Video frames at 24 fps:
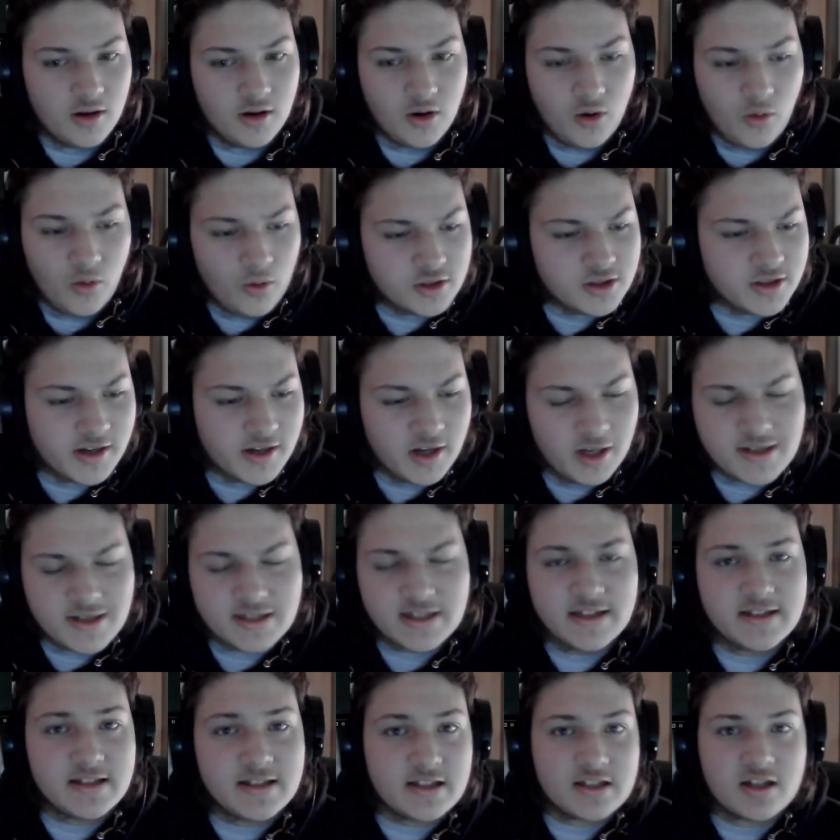Also, can I just
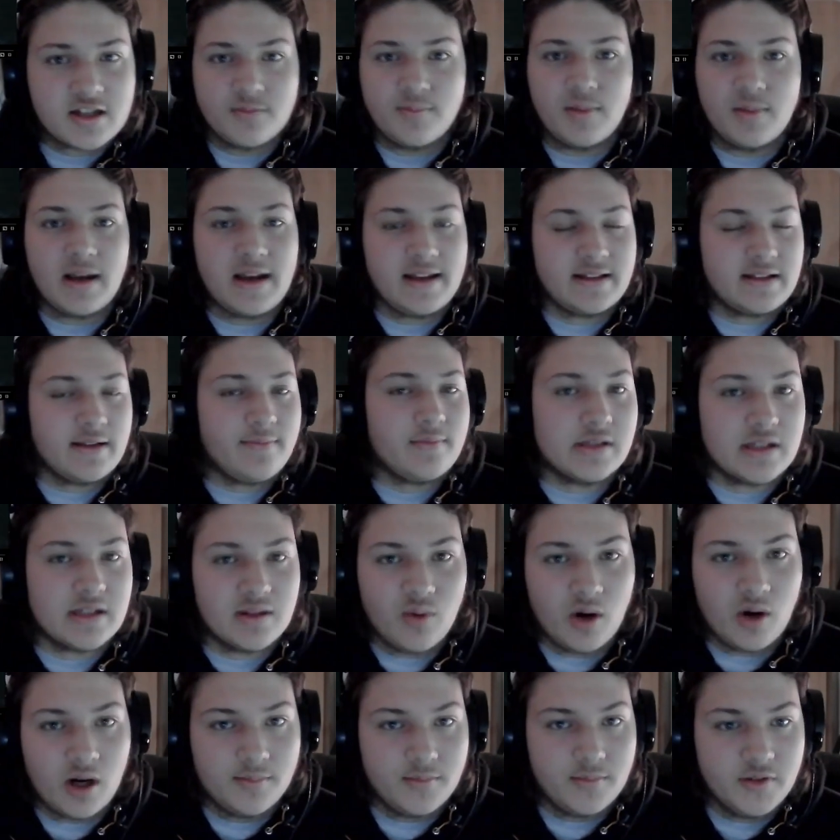say this is completely different to
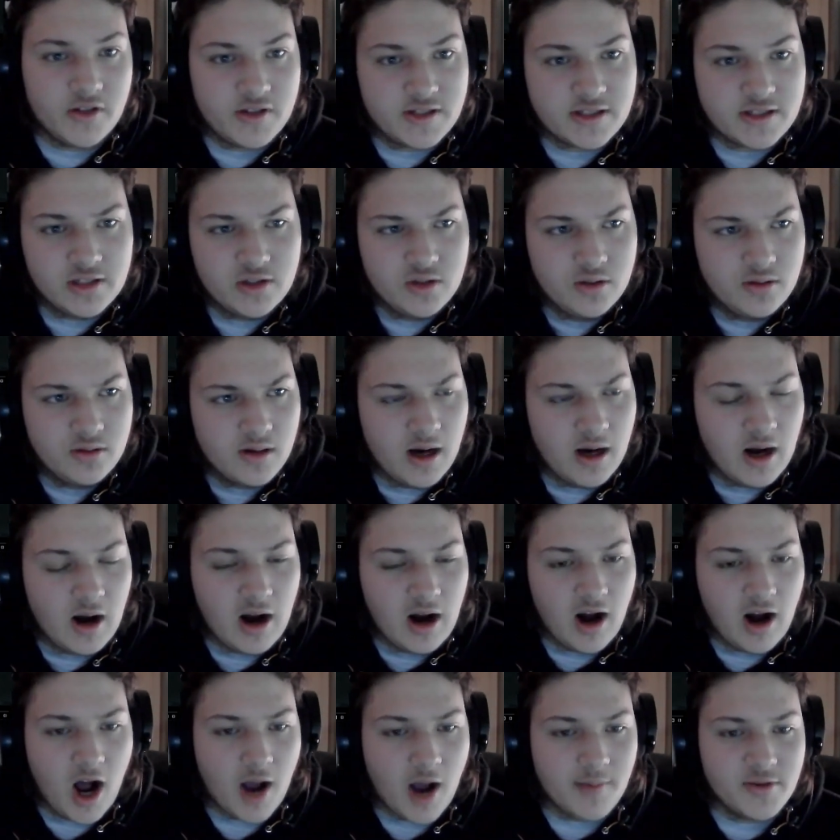what I'm used to?
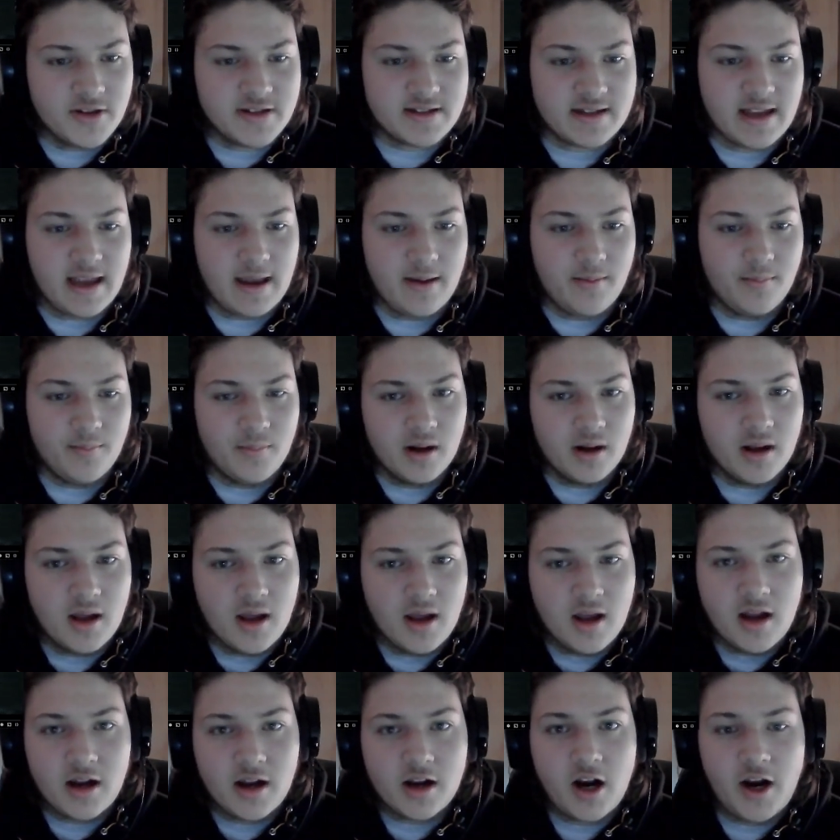I'm used to him
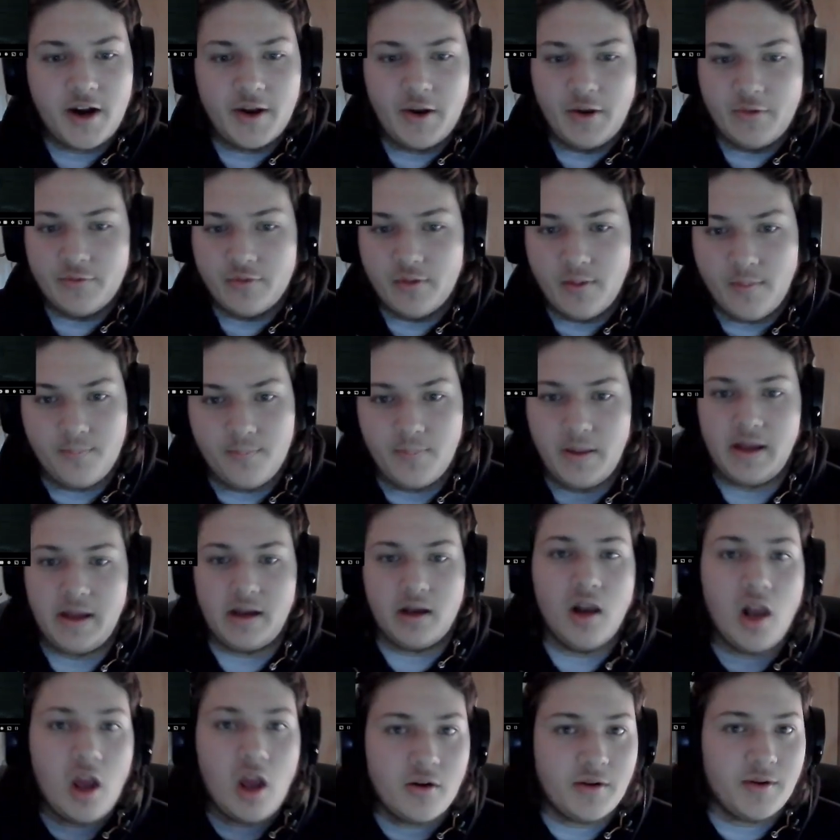kind of being
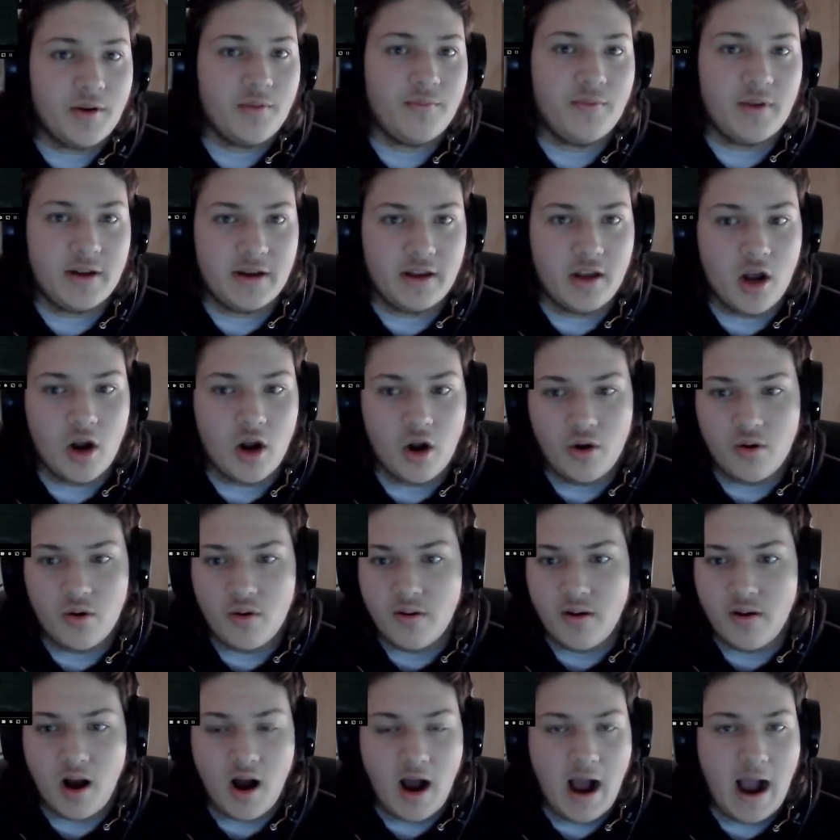alone in a video,
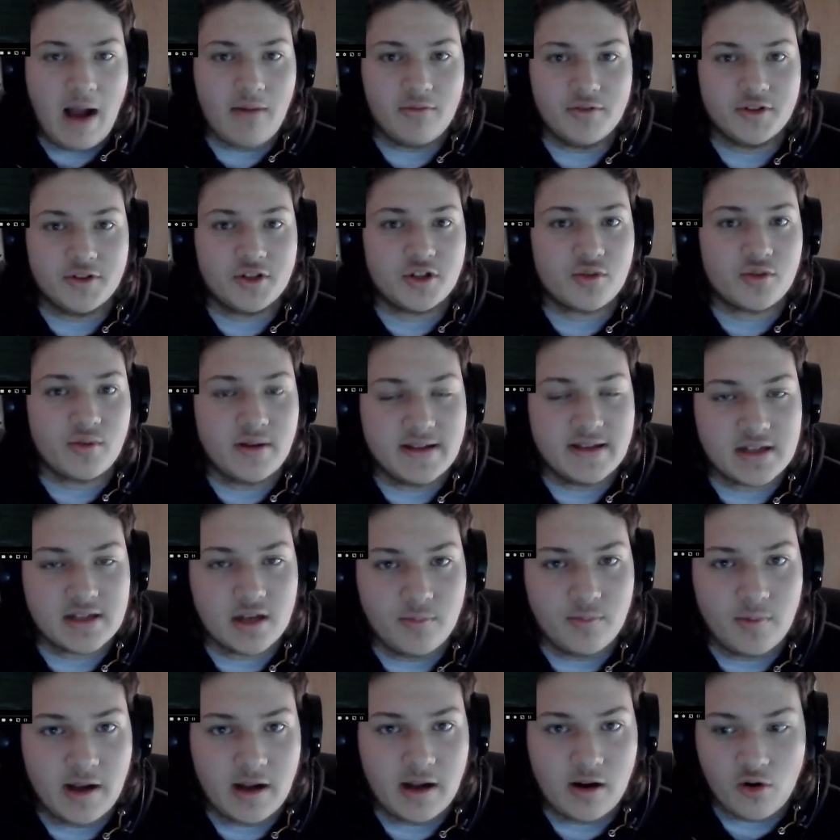out on a street
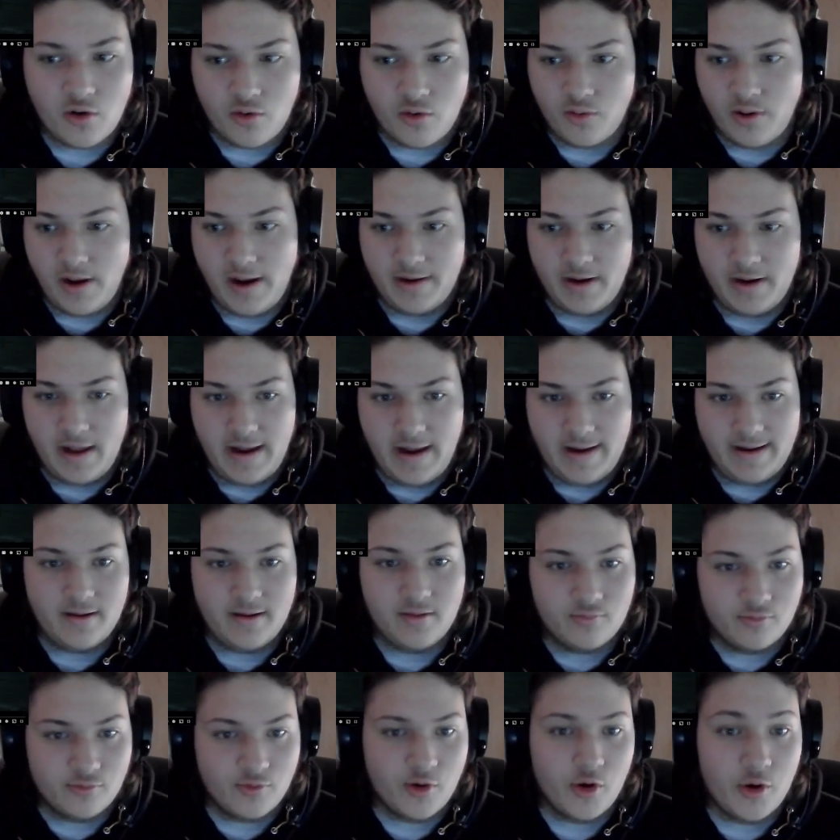somewhere, or in a
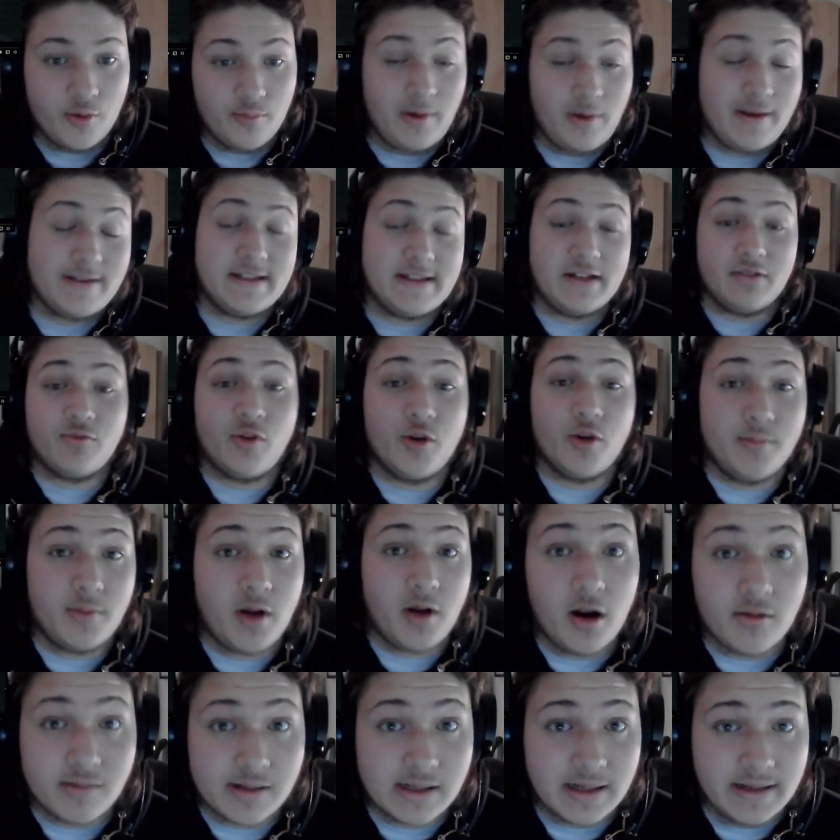room. Well, he's in a room
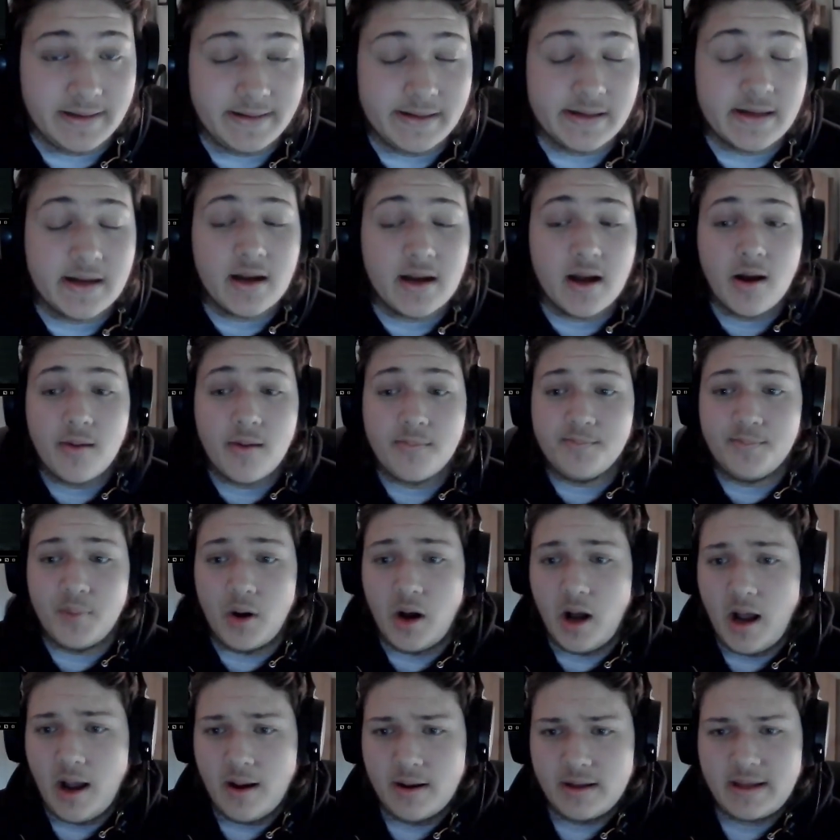currently,
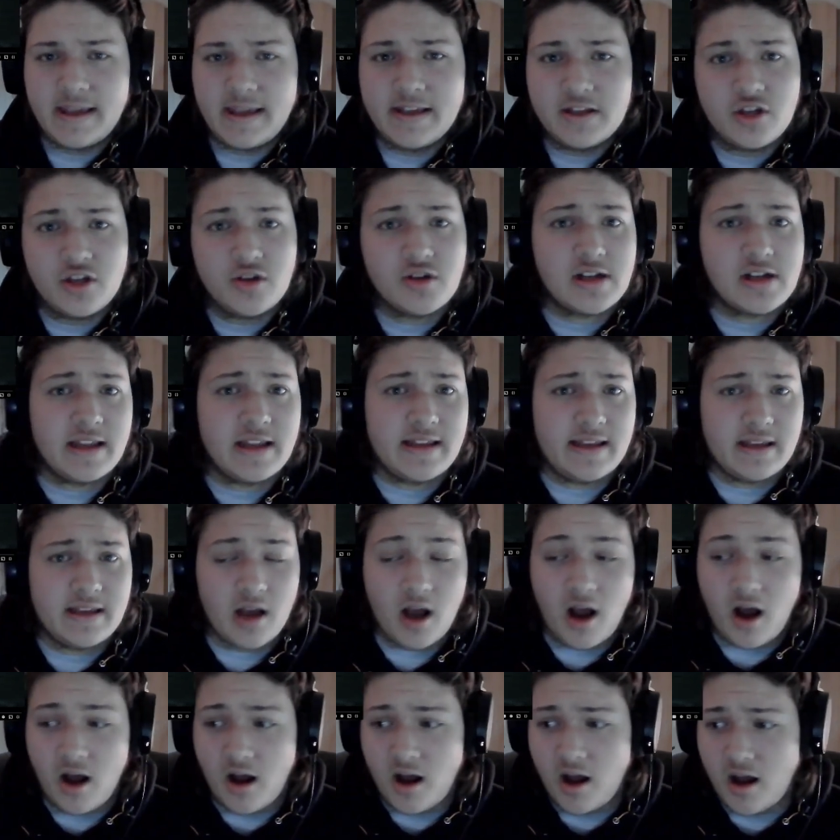but he's usually,
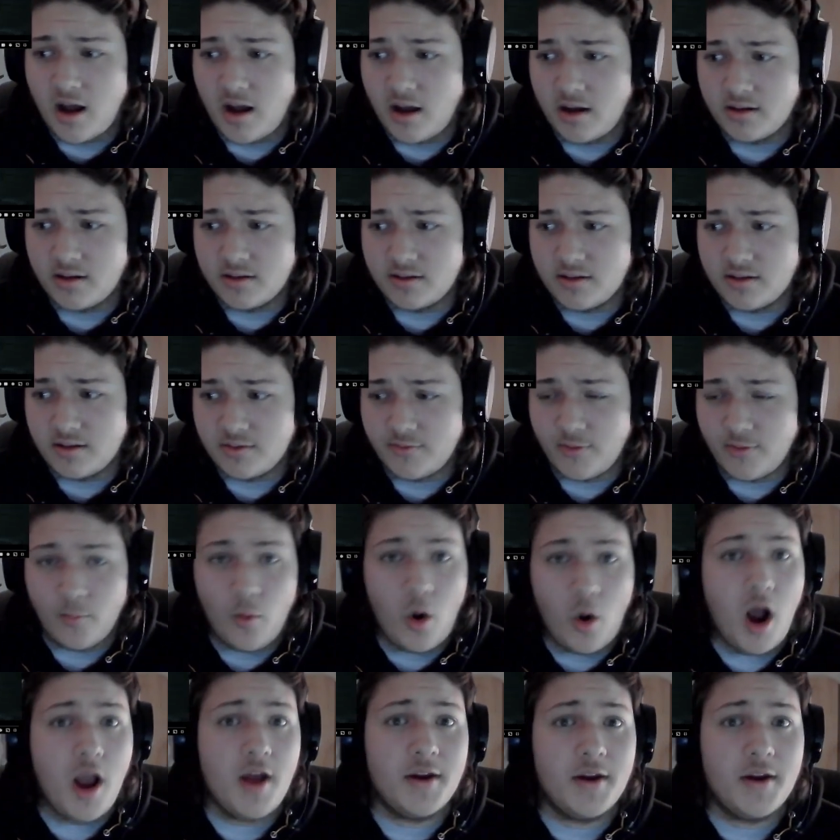from what I